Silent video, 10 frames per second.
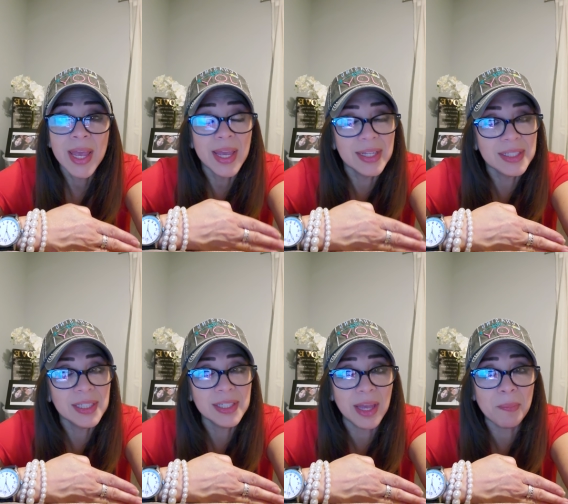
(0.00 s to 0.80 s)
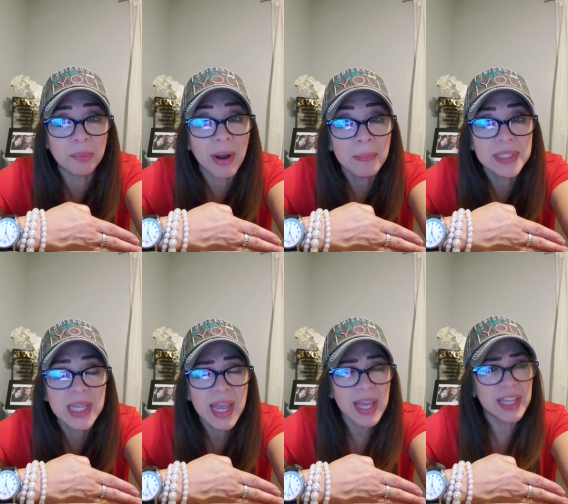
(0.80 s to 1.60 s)
It's a kept
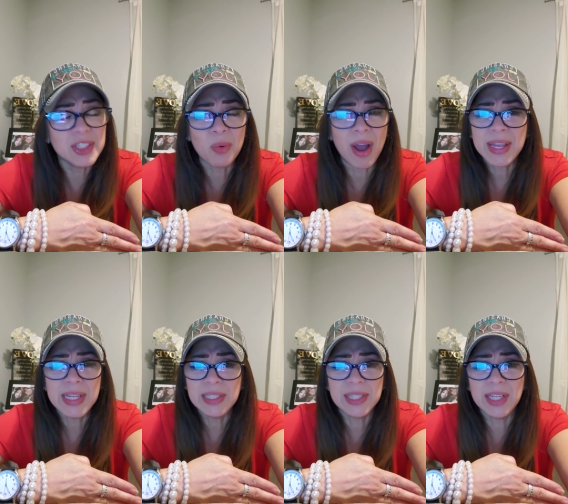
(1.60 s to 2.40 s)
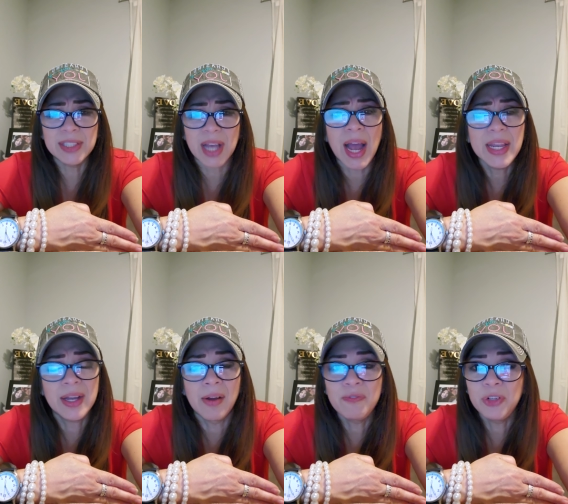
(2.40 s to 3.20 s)
promise. It's why he says, I
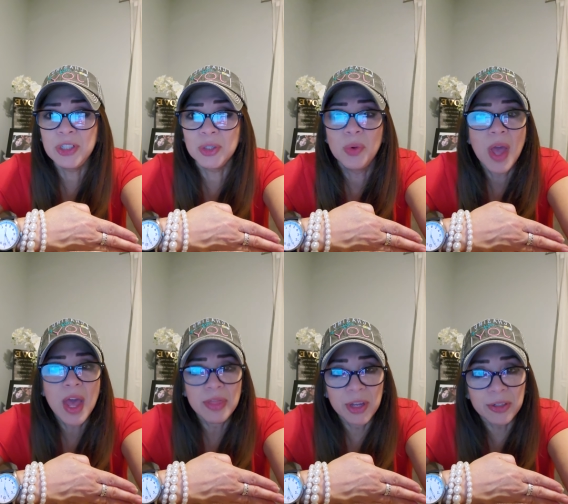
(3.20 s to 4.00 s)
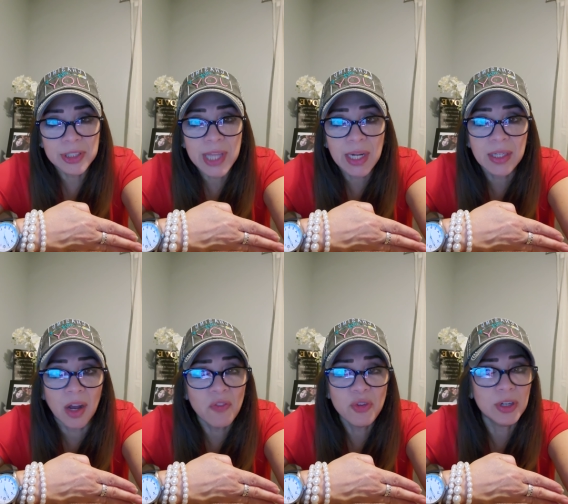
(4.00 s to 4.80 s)
comfort you. There's that
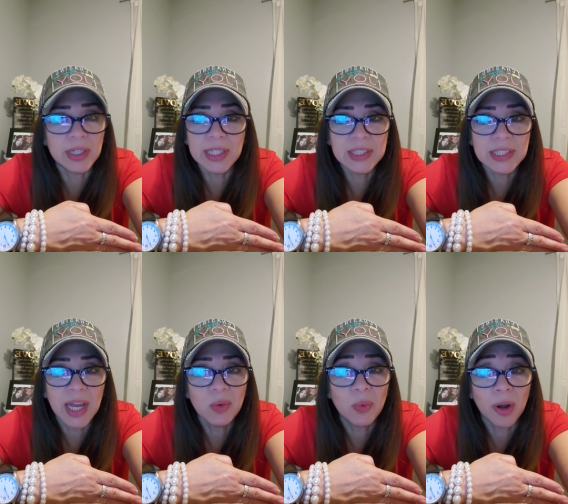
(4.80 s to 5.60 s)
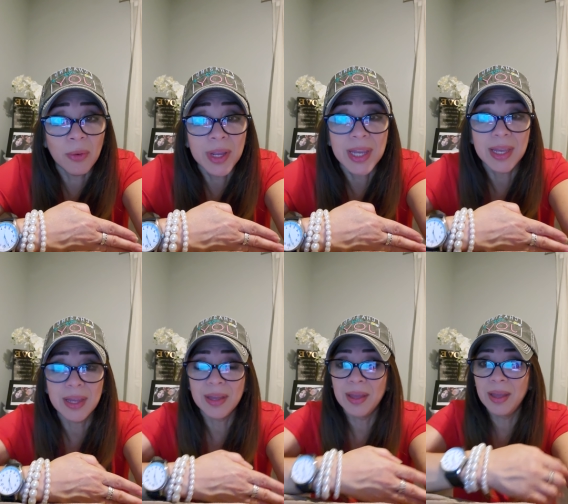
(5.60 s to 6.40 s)
comfort. Let's not worry.
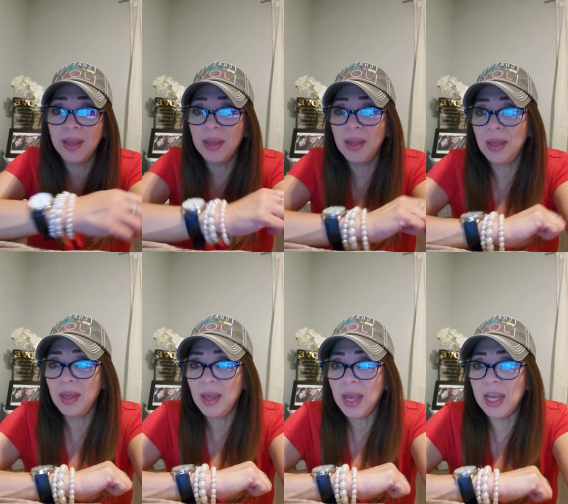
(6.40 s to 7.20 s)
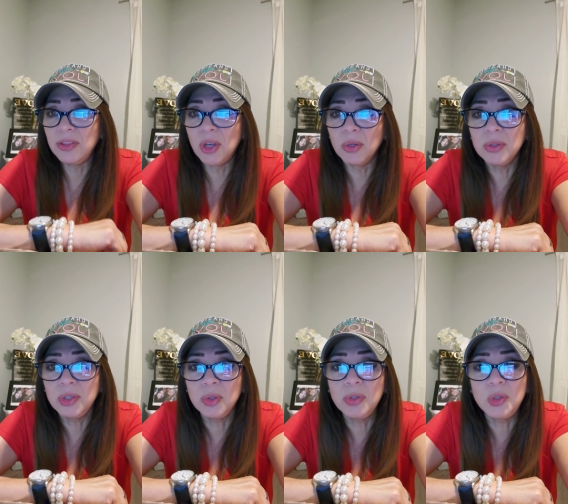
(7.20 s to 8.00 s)
And those
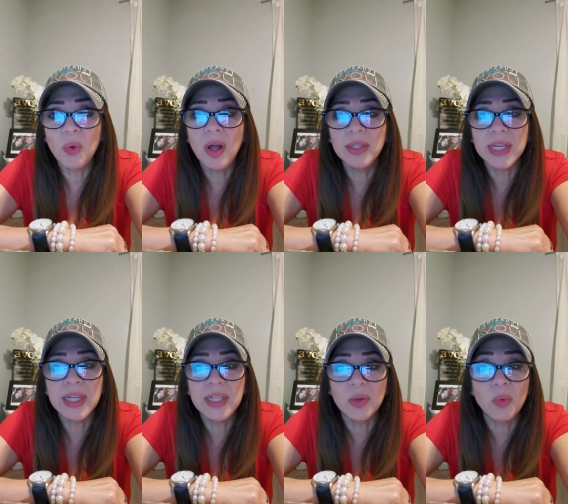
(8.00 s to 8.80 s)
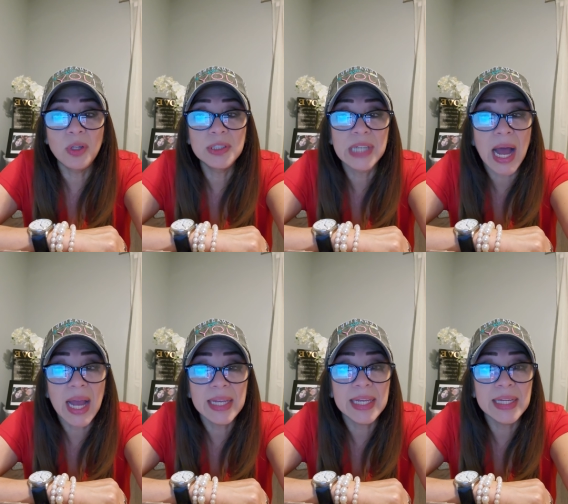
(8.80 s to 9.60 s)
who dwell in it will
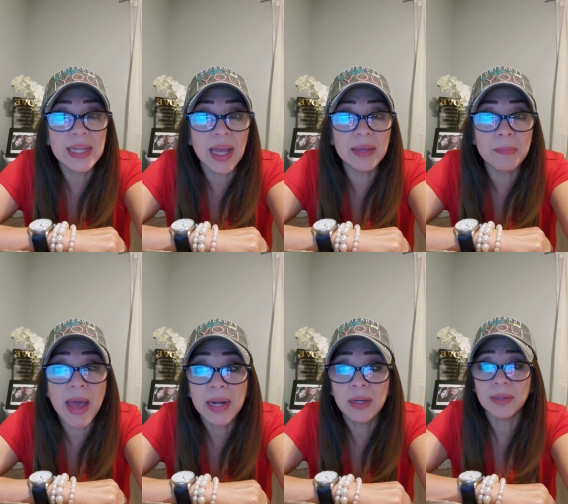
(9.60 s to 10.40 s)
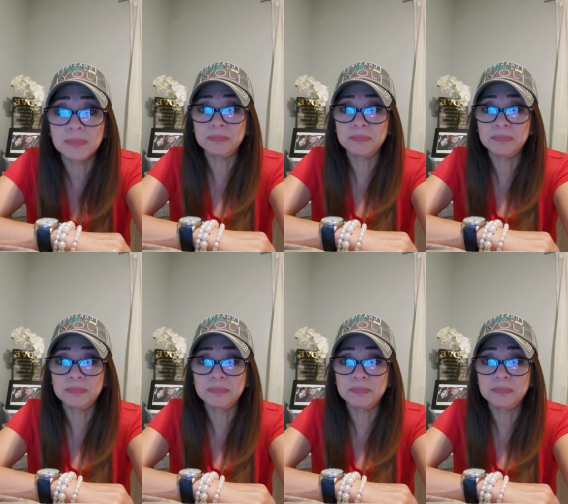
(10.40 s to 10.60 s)
die in like manner